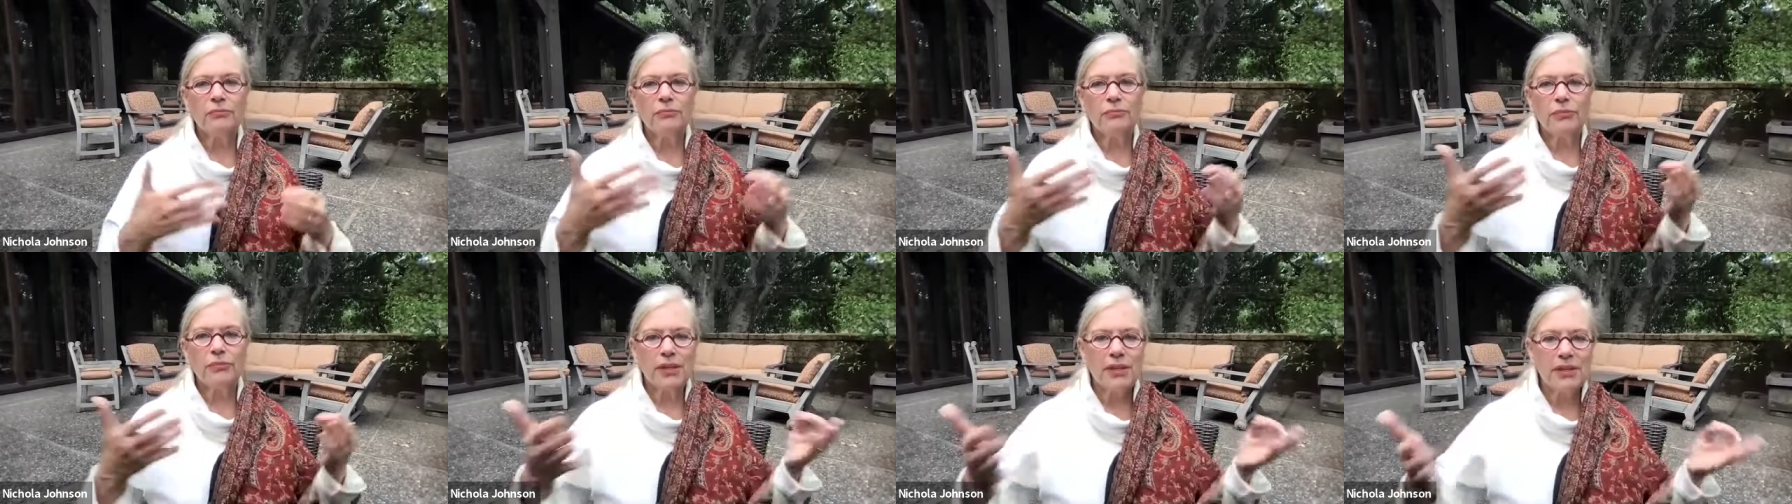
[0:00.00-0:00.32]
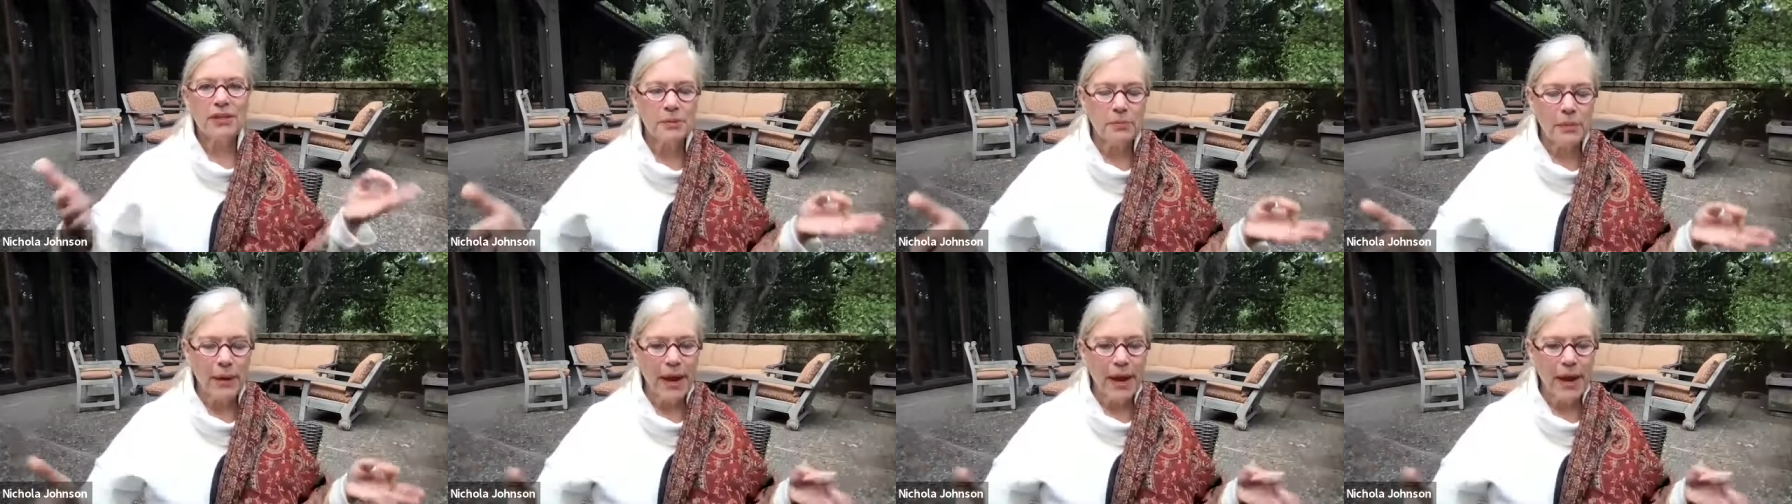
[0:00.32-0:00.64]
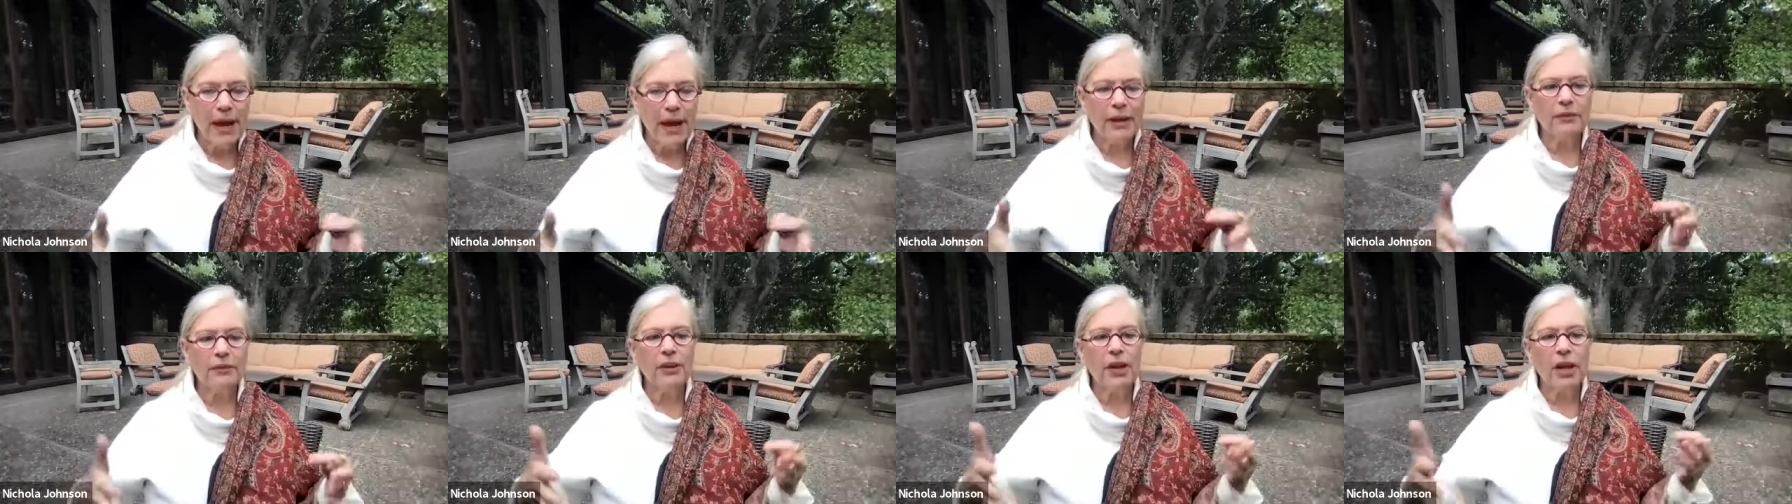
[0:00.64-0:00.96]

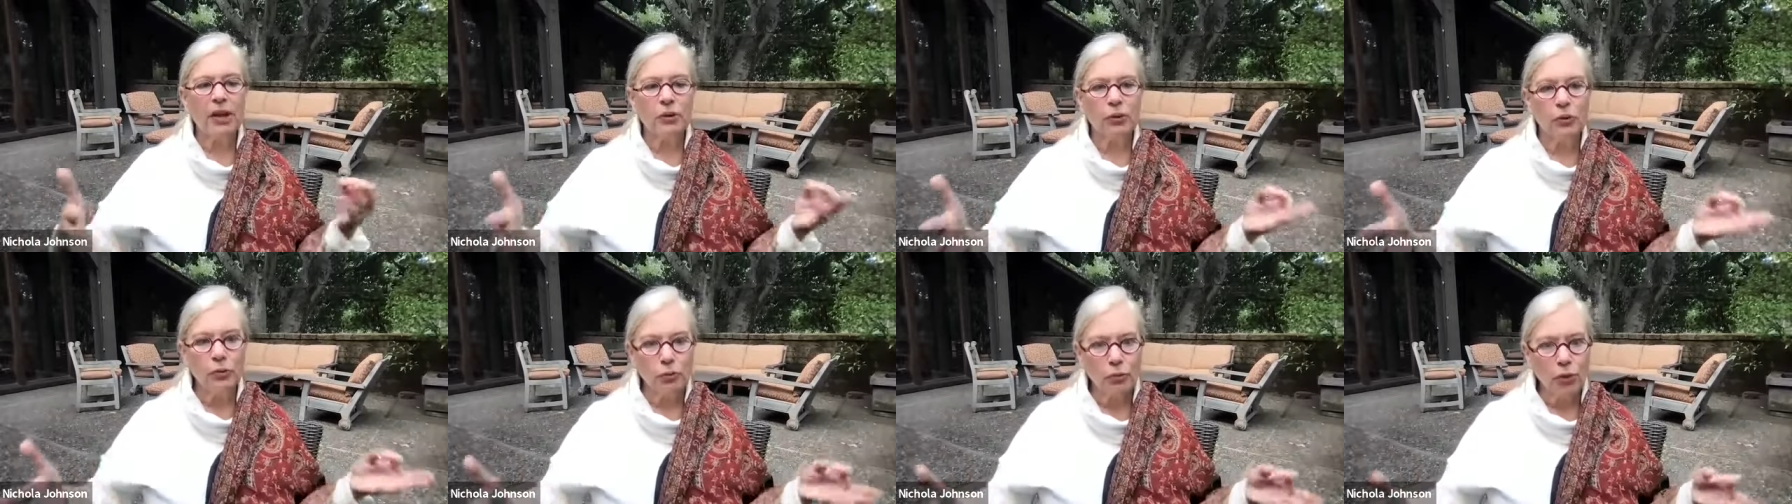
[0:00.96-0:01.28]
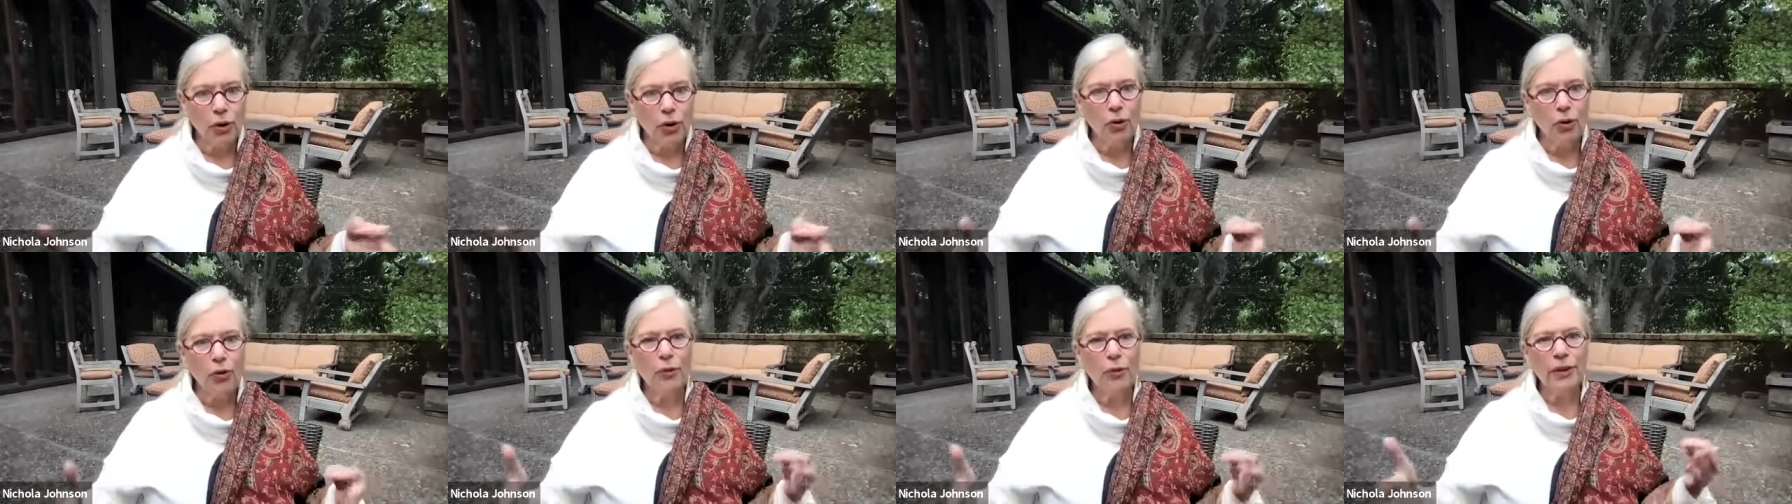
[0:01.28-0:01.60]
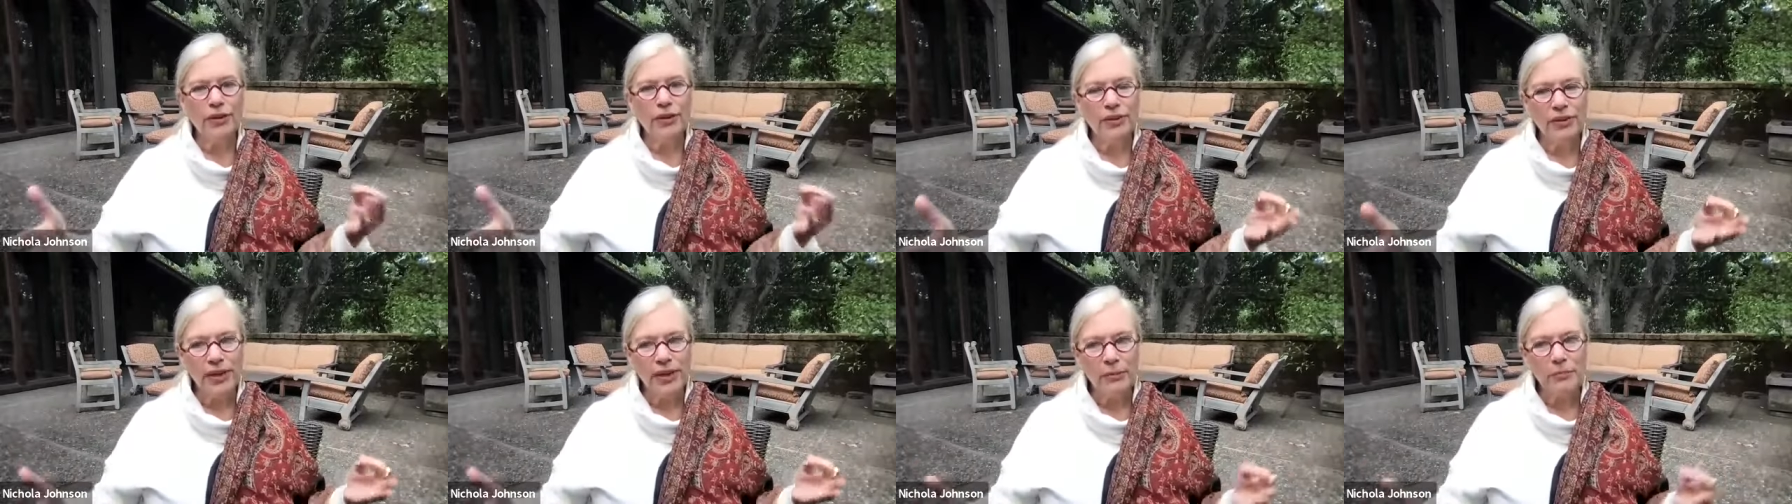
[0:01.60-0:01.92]
expand and grow
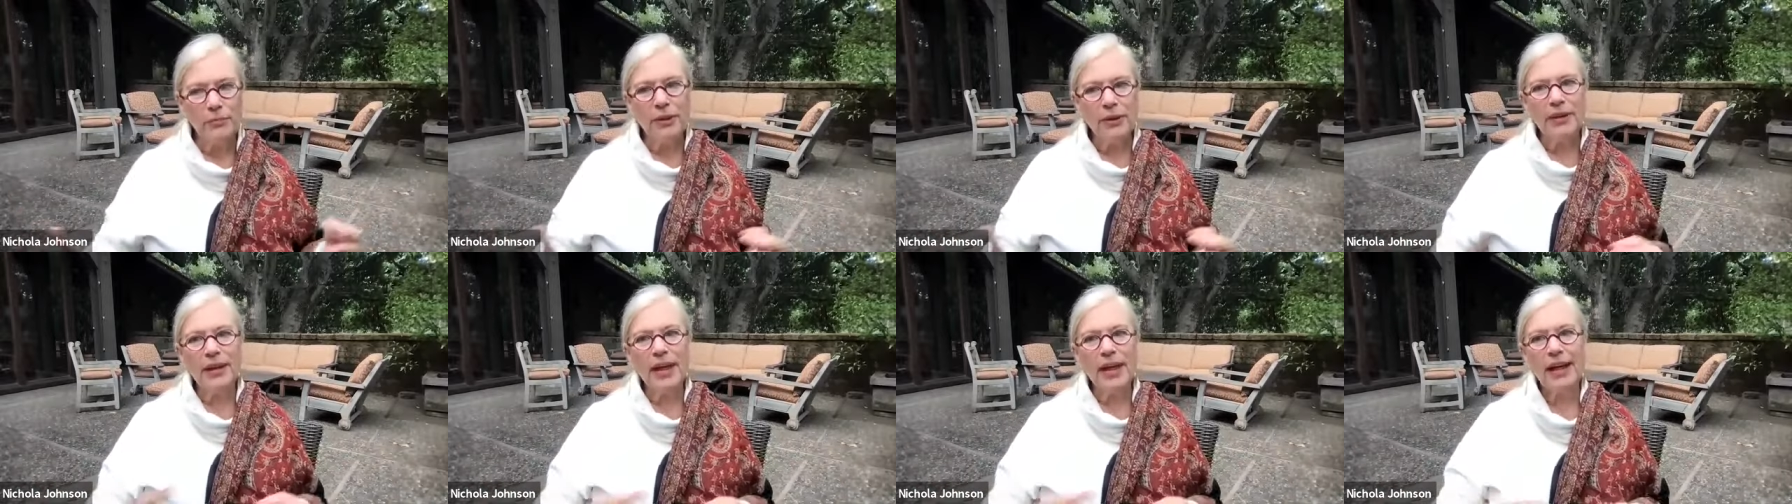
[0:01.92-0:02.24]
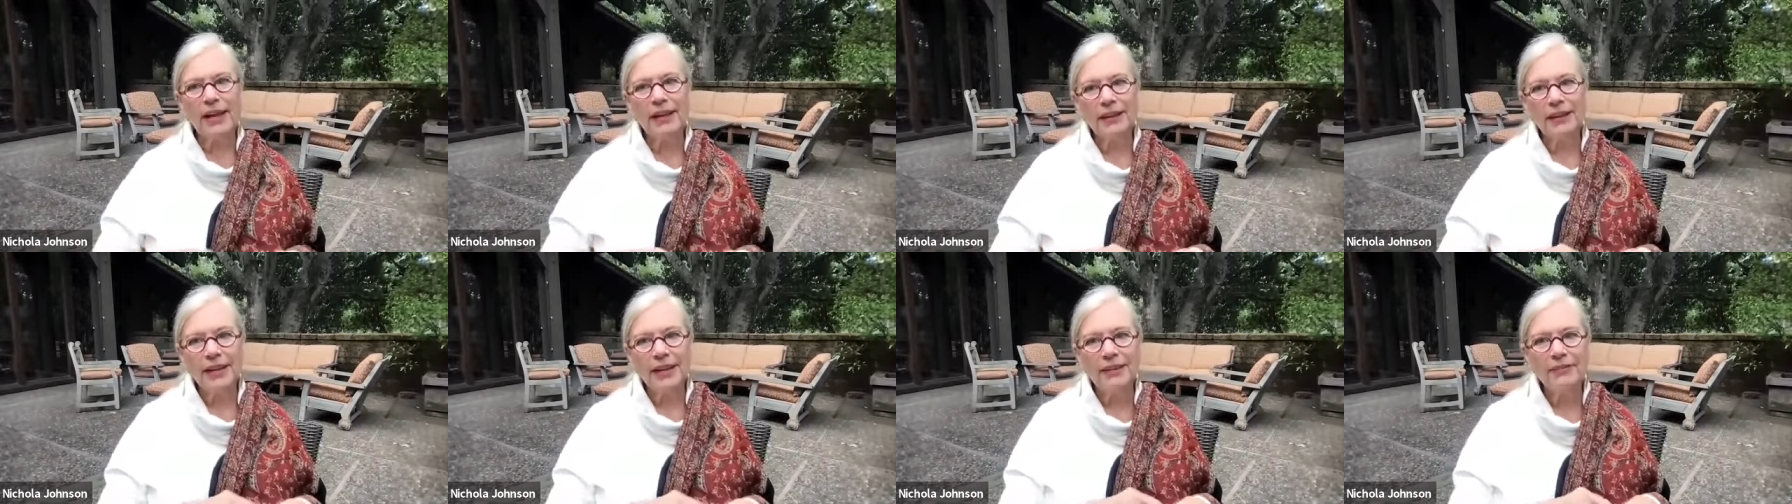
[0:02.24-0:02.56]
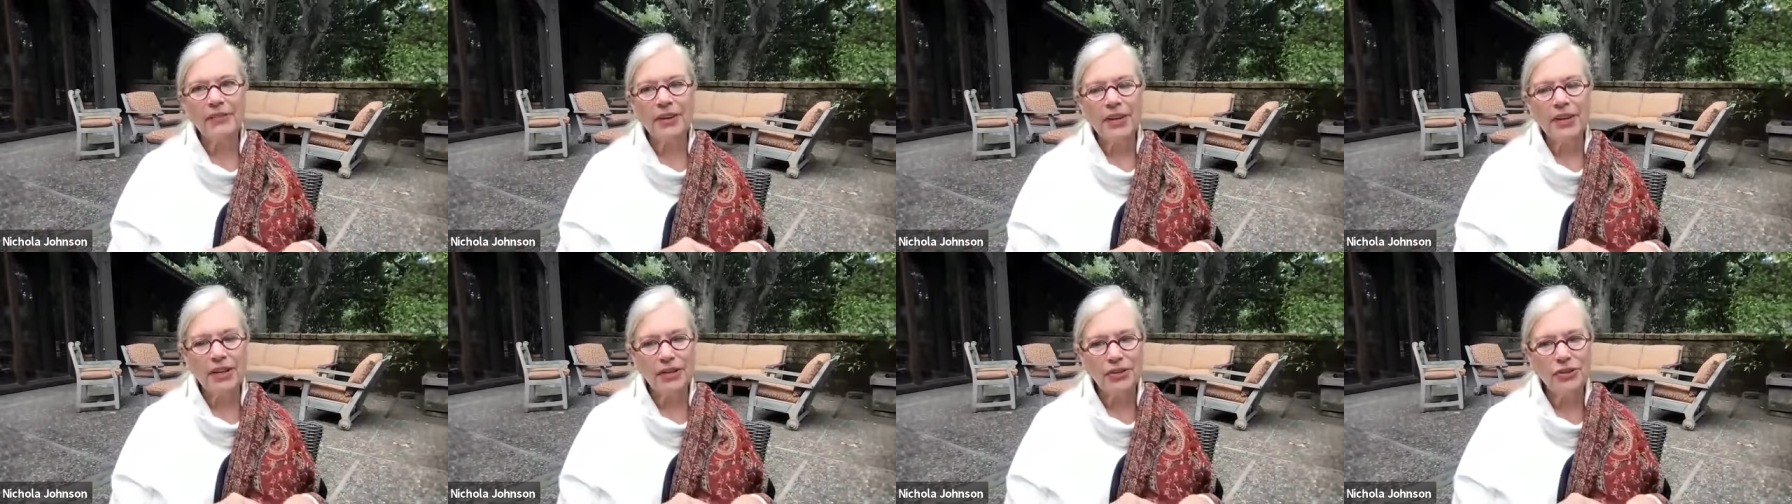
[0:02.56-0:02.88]
and deepen and live
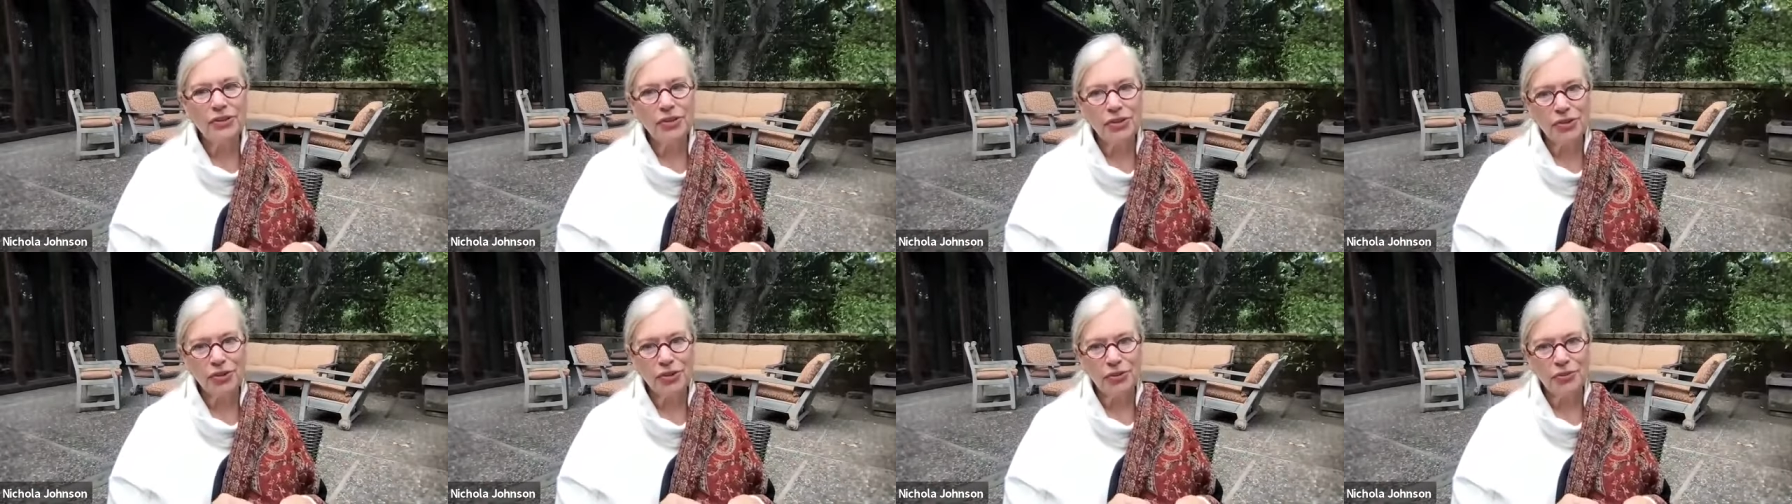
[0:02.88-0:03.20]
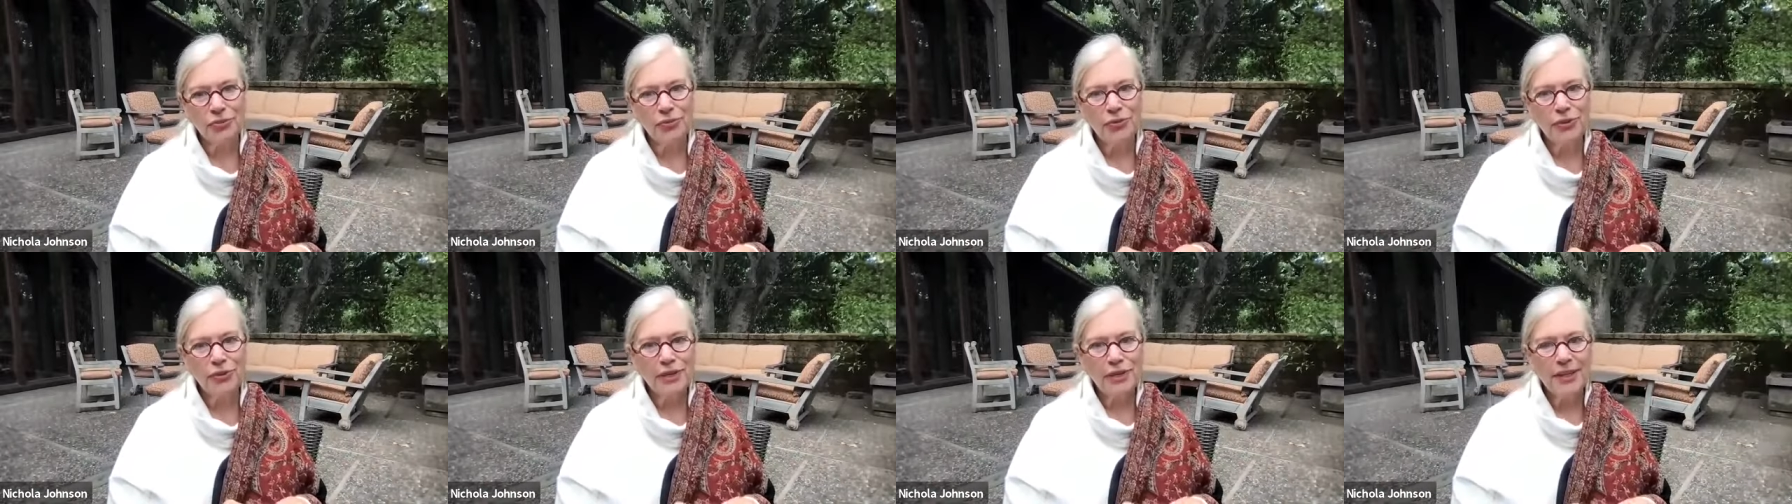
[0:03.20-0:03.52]
into.